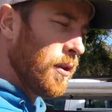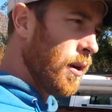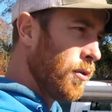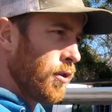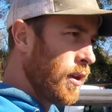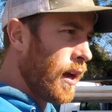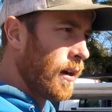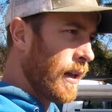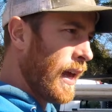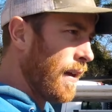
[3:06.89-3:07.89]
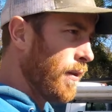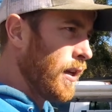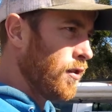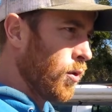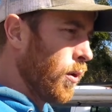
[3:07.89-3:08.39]
know, you're not going to have
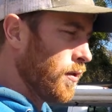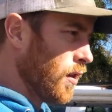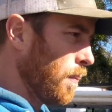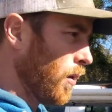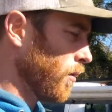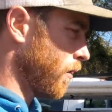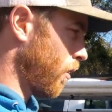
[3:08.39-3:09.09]
any joints up under the